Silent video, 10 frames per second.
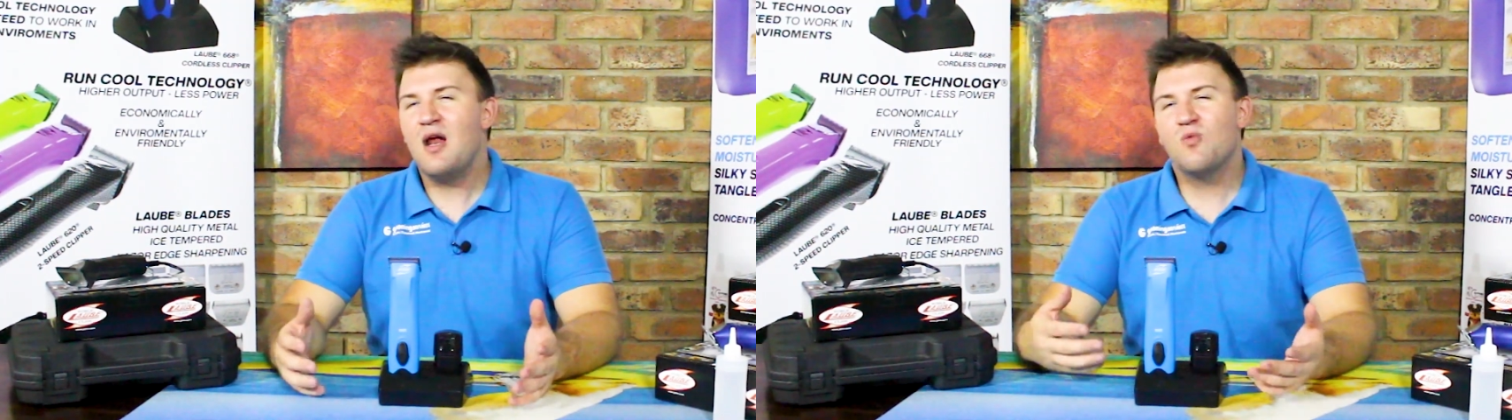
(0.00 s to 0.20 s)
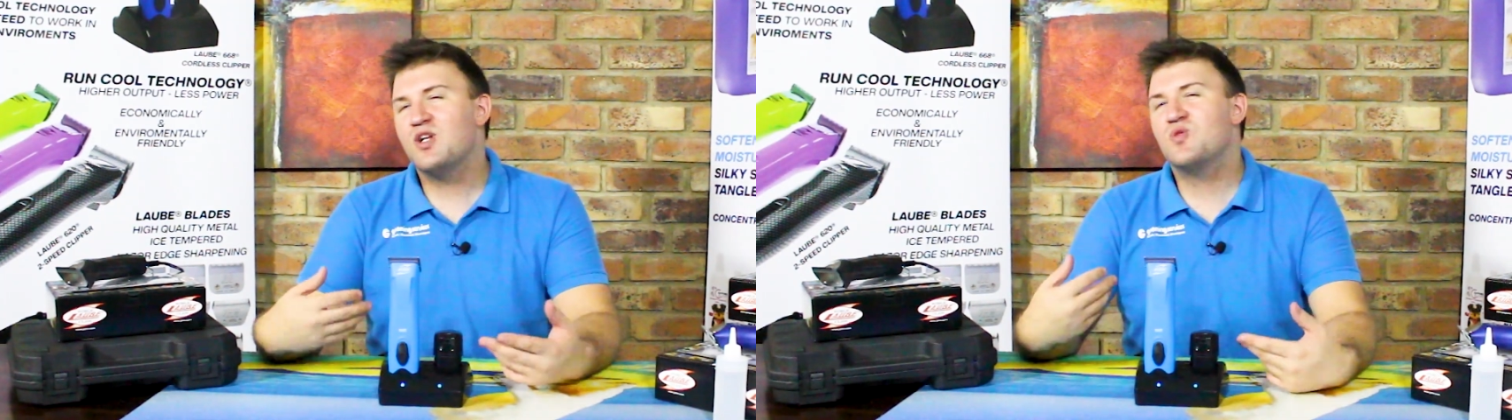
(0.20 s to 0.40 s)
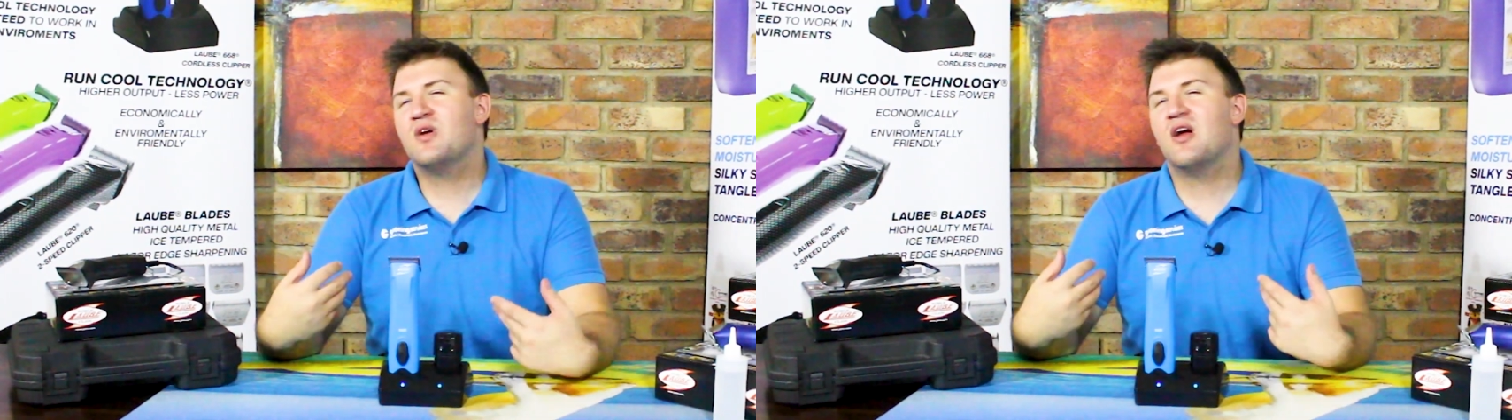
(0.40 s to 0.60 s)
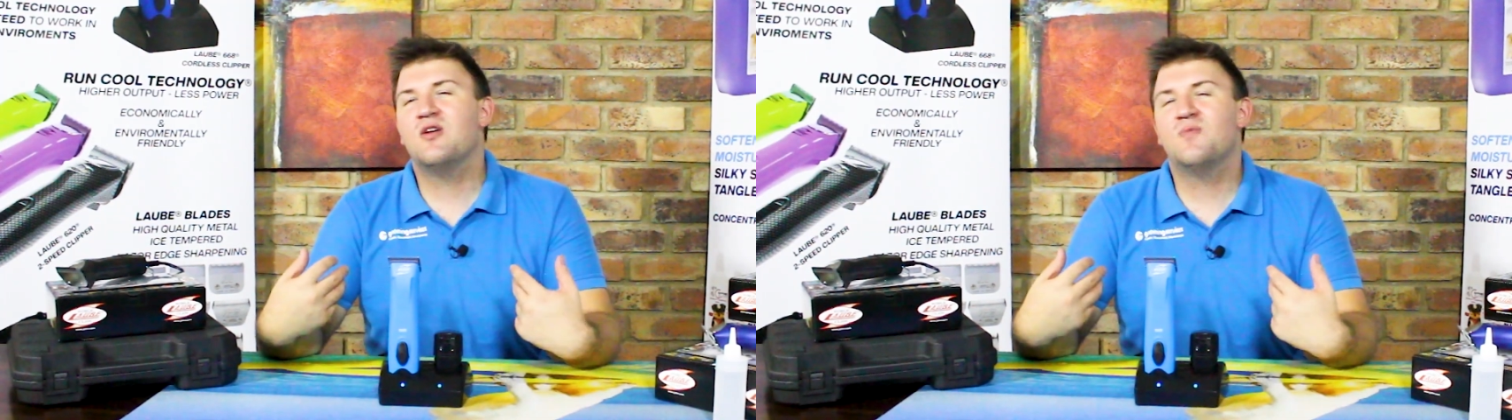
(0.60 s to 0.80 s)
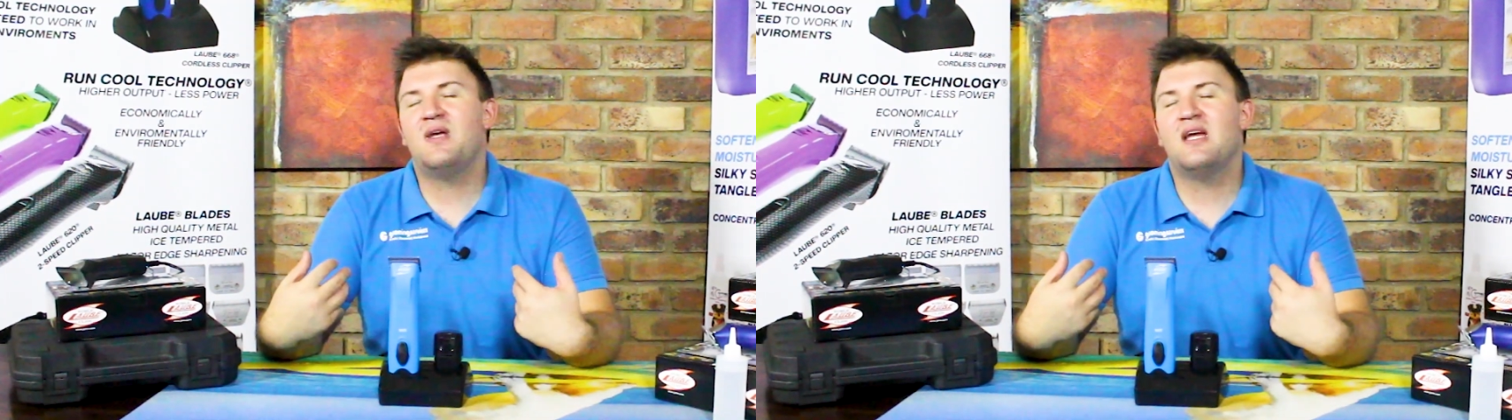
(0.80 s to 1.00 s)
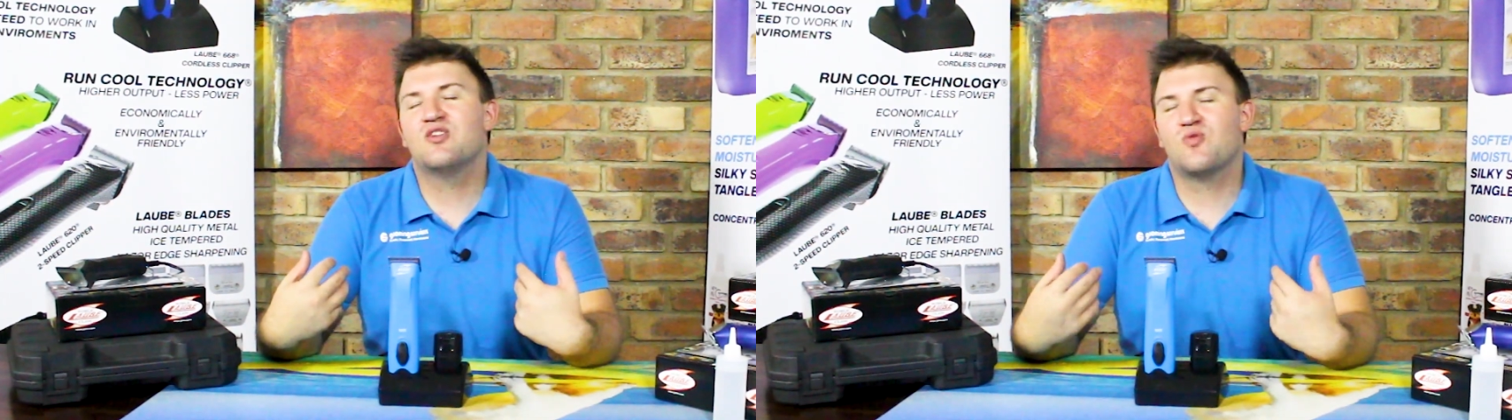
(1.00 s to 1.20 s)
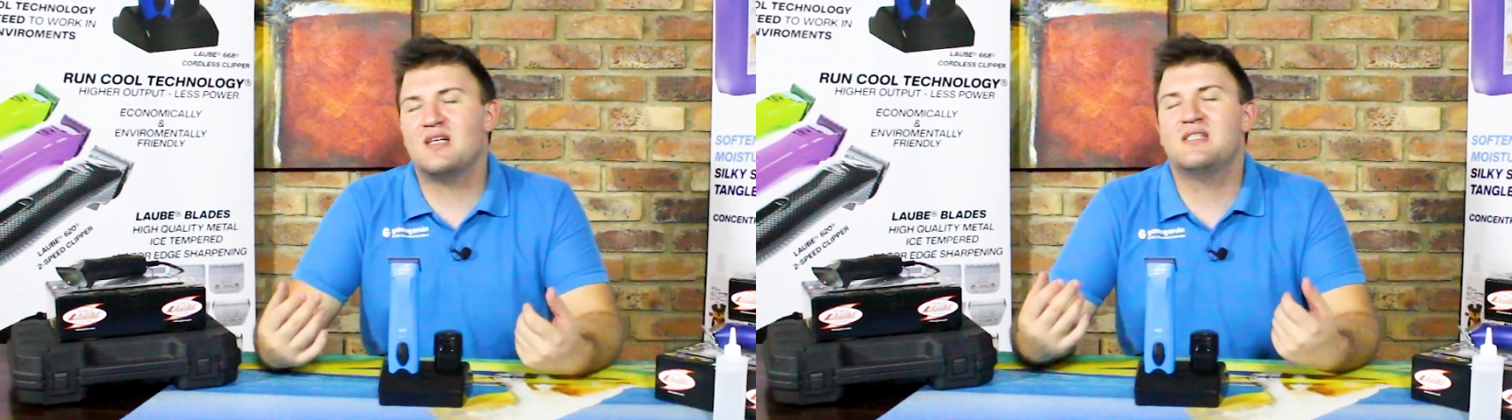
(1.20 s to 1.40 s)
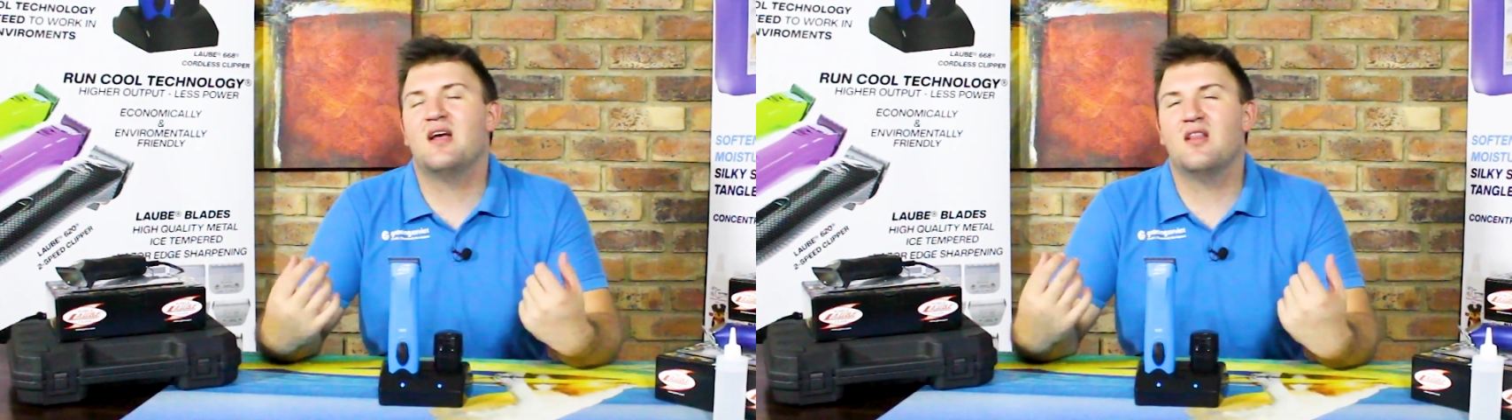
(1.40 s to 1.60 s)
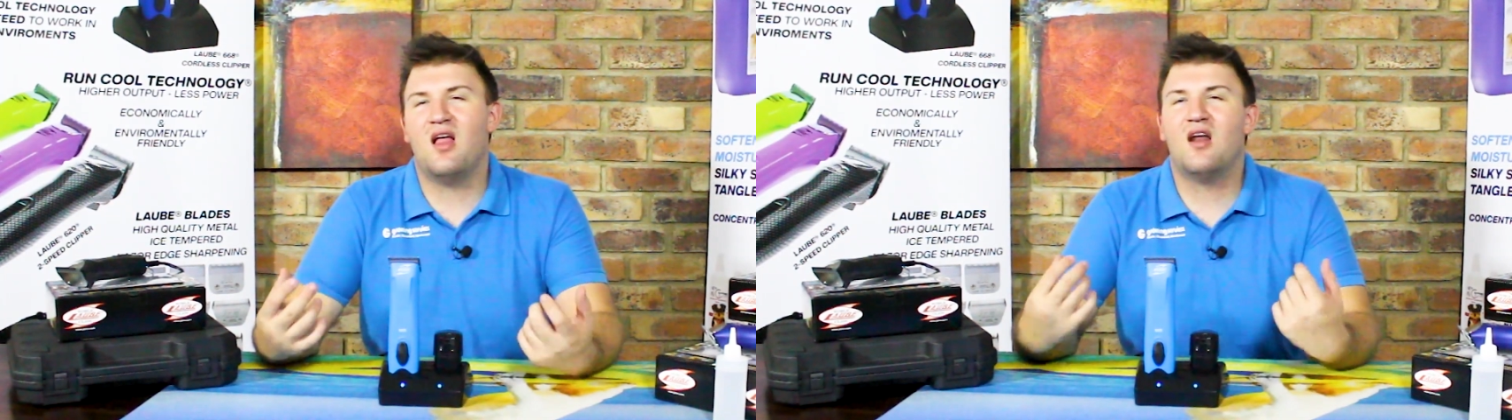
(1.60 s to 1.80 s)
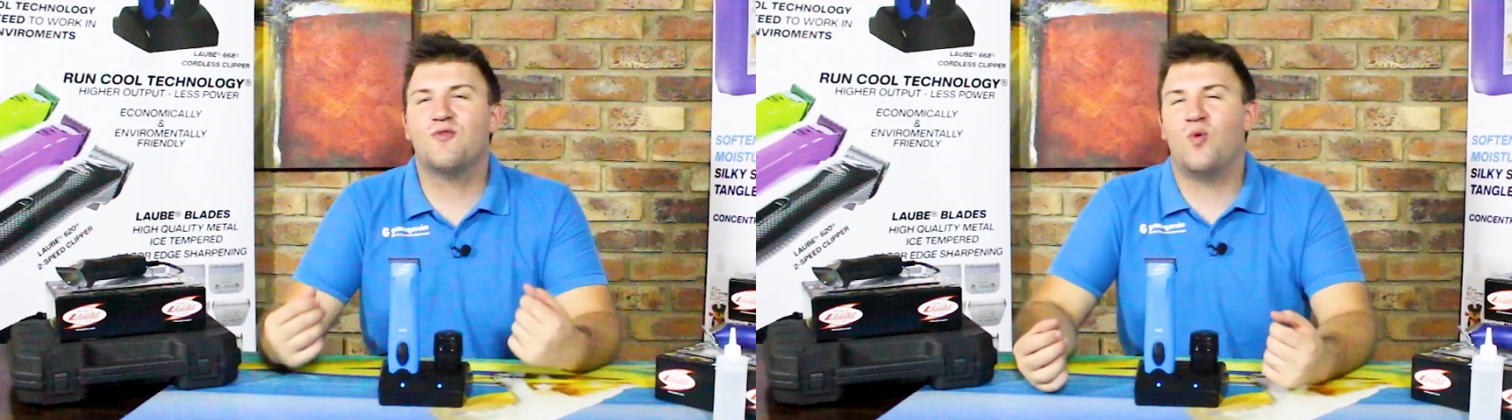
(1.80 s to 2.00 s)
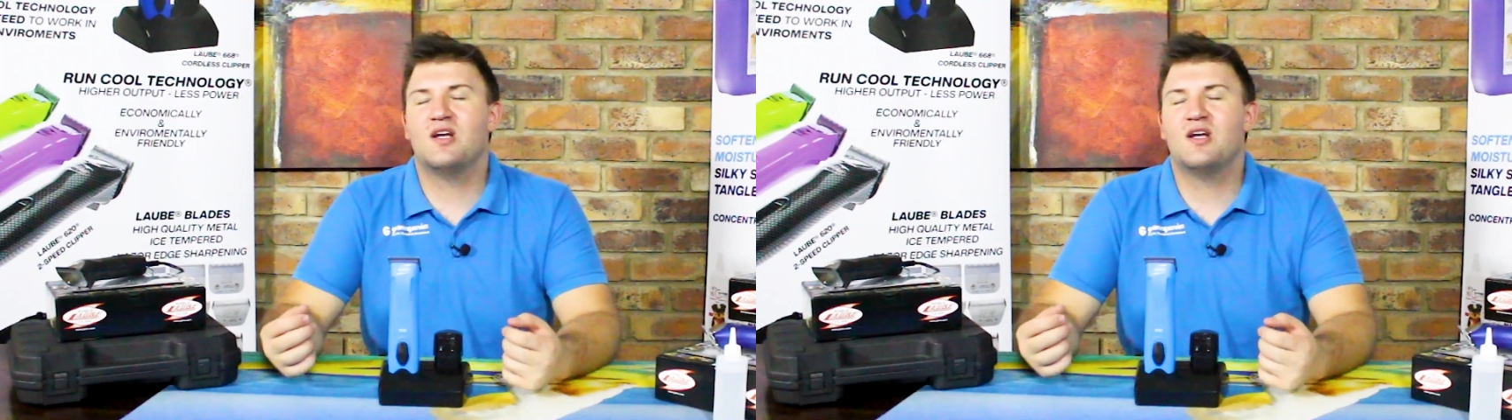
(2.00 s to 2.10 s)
in which we're going to be addressing a lot of